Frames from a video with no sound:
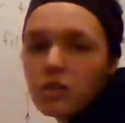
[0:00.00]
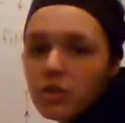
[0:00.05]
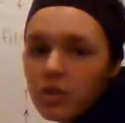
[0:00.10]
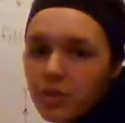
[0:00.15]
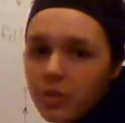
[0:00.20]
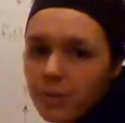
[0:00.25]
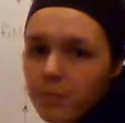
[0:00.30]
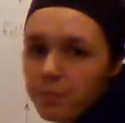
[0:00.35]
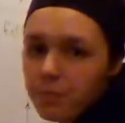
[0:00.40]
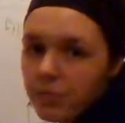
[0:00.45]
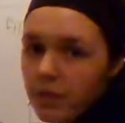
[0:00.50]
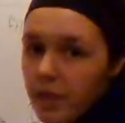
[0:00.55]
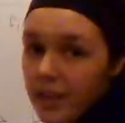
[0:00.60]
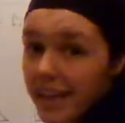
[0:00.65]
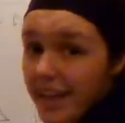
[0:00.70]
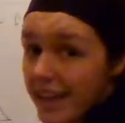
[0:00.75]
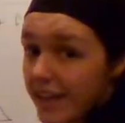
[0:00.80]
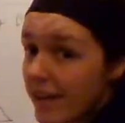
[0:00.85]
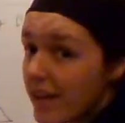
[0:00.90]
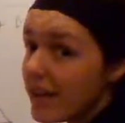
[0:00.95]
2.
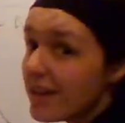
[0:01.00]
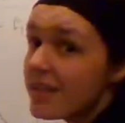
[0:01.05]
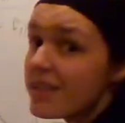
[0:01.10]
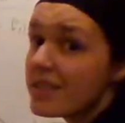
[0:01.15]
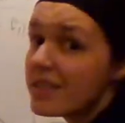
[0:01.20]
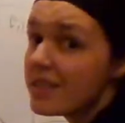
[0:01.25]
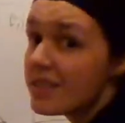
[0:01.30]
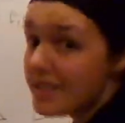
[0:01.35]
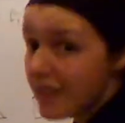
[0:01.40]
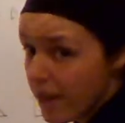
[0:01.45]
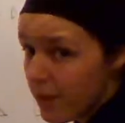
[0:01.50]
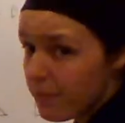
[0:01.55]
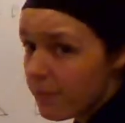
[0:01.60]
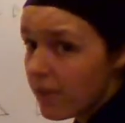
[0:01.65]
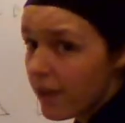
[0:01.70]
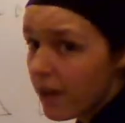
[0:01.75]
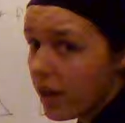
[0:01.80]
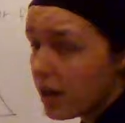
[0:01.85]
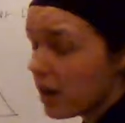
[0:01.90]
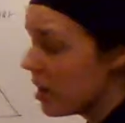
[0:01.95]
Again, same
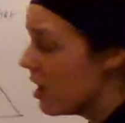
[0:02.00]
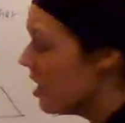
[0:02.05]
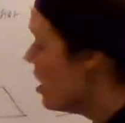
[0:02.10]
thing.